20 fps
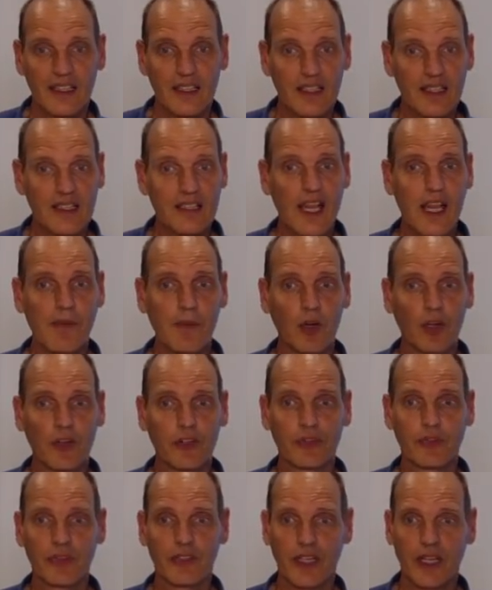The same
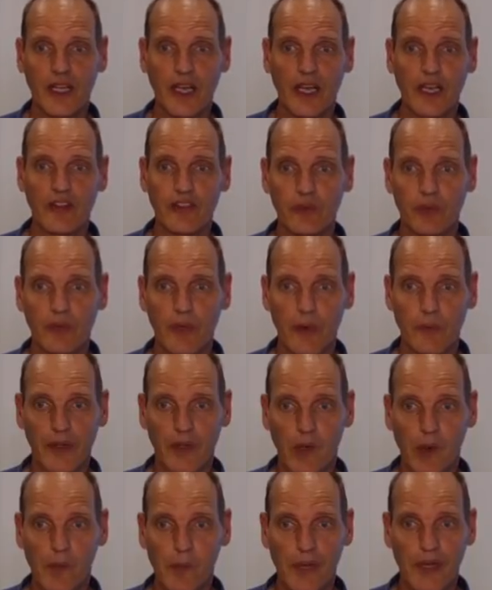holds for the case where we
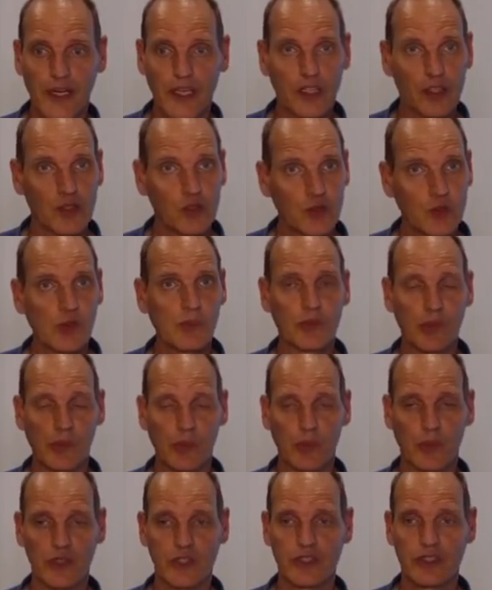compare two
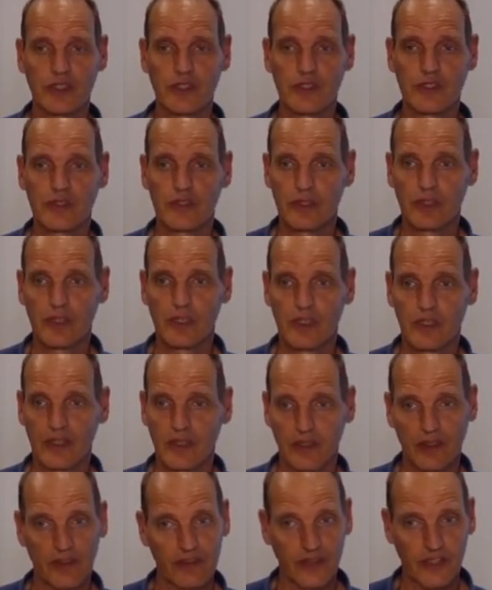proportions,
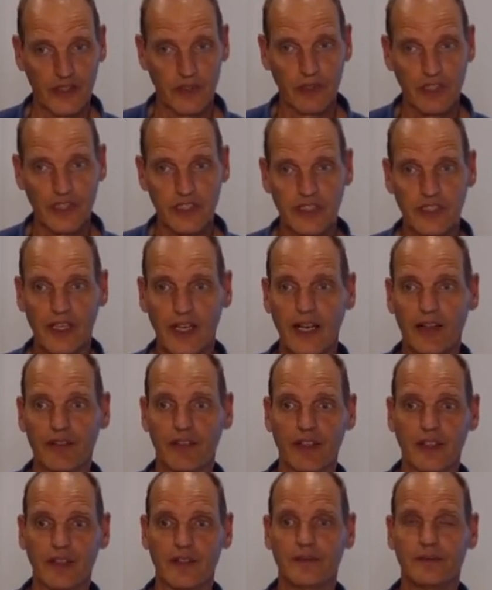situation
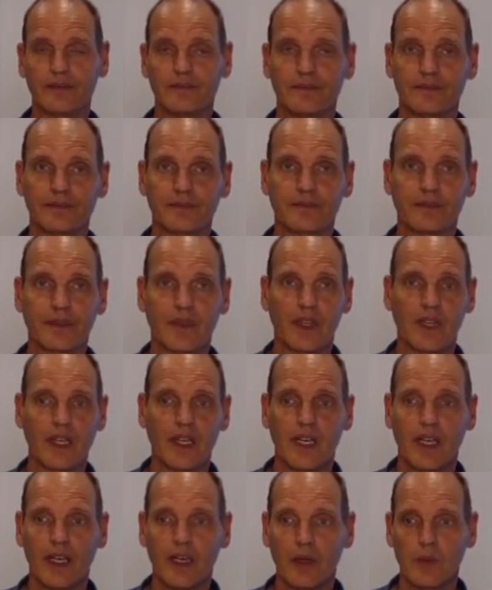11.
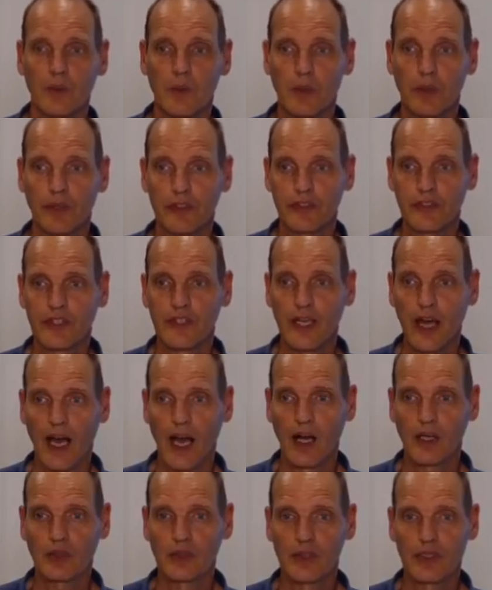We will see
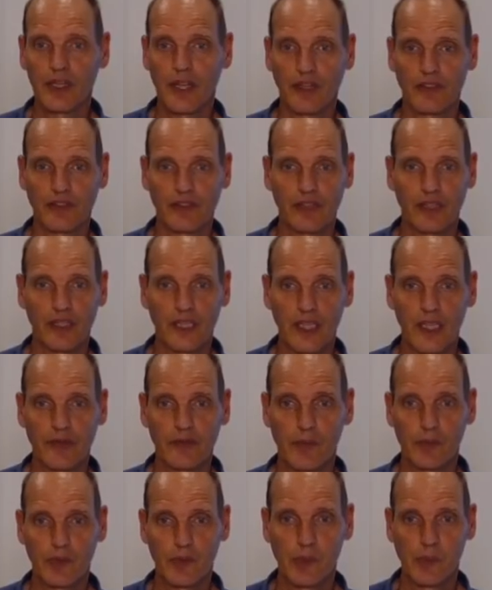how to test
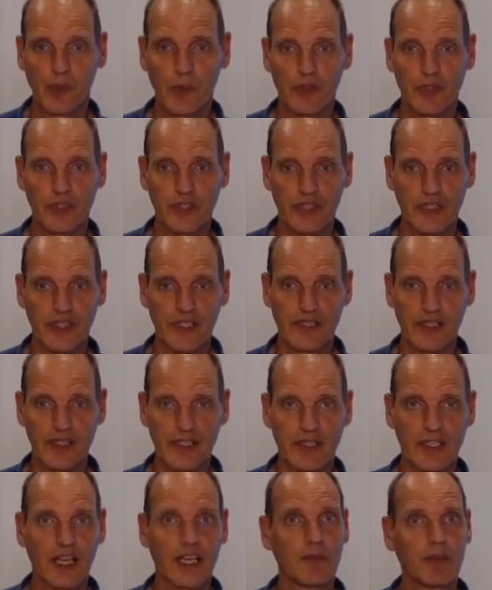if a proportion is the
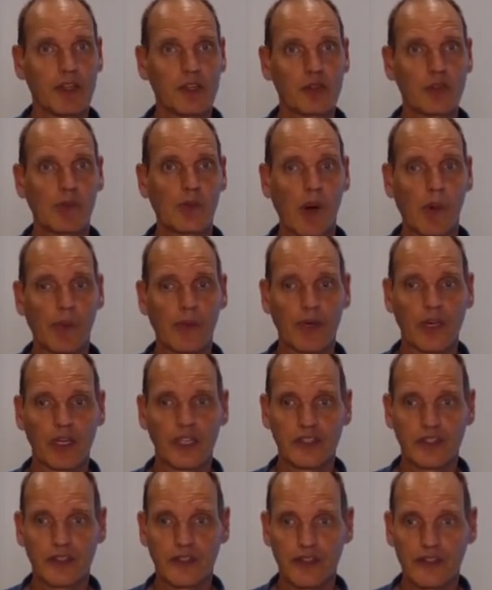same in two
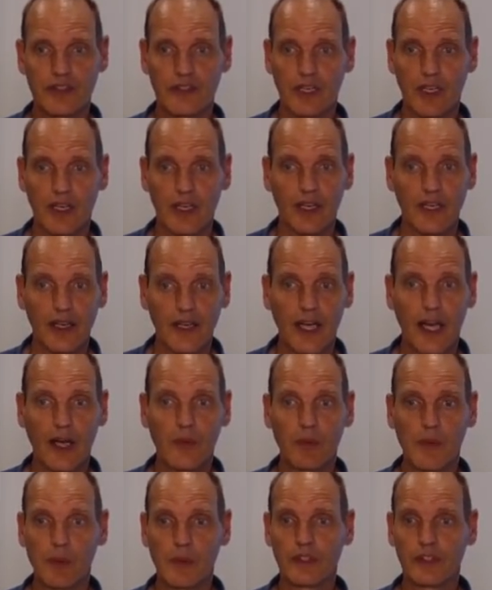populations,
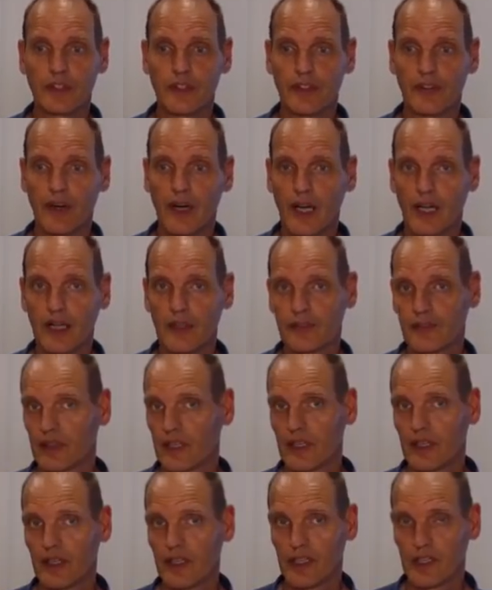and we will derive
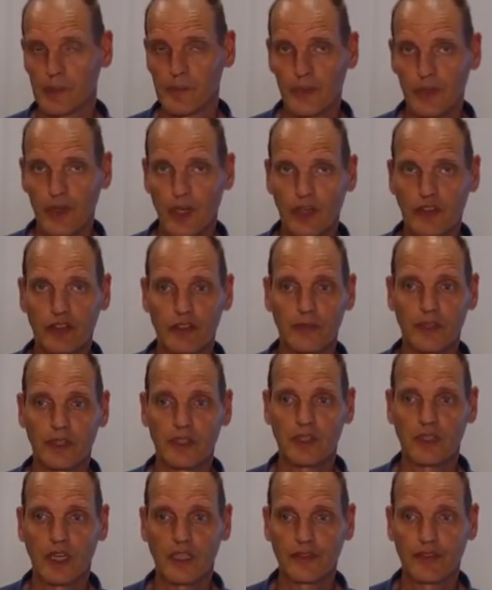an
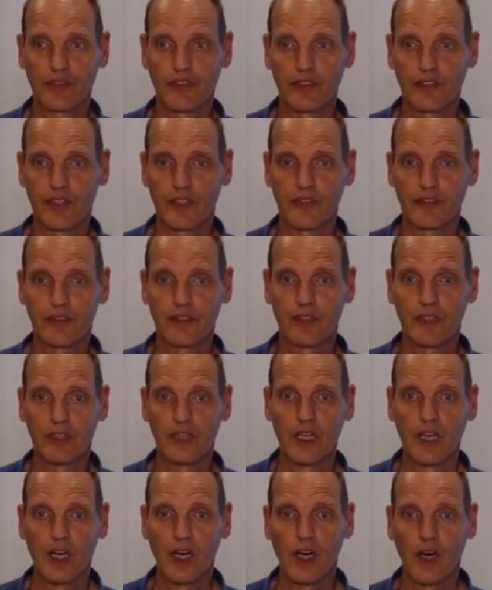approximate confidence
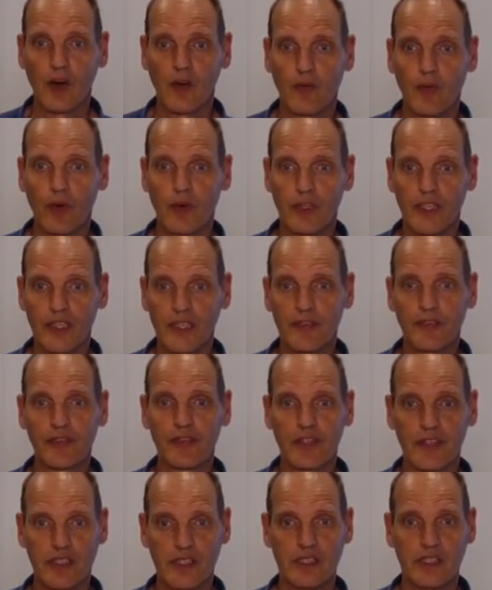interval for the
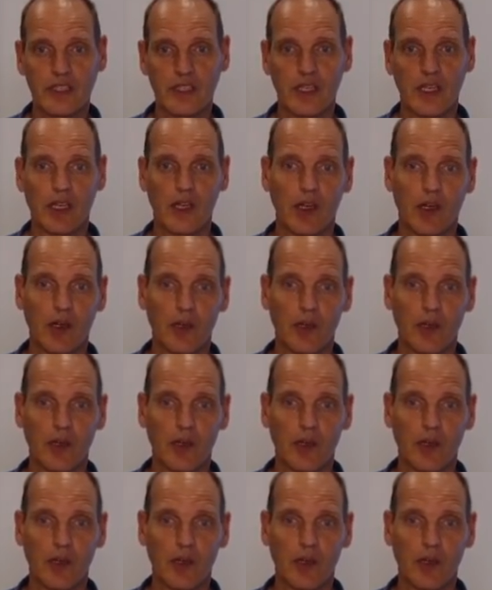difference